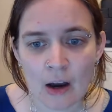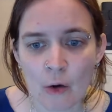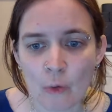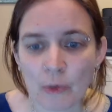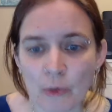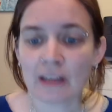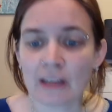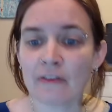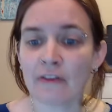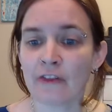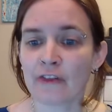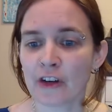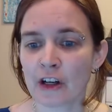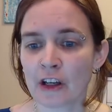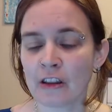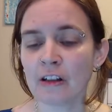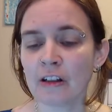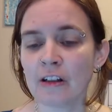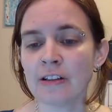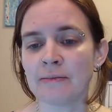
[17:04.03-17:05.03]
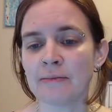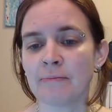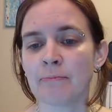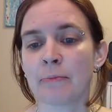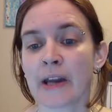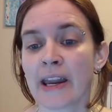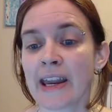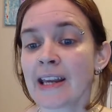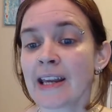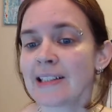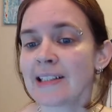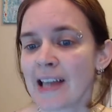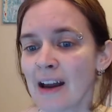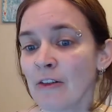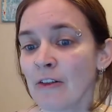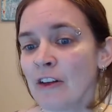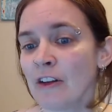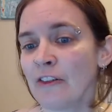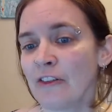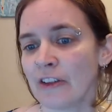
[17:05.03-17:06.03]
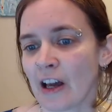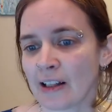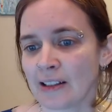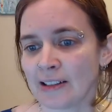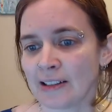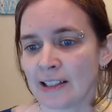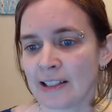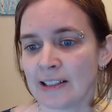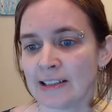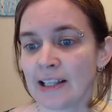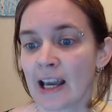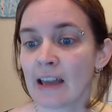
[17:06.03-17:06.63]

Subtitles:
we can further break down the fluxes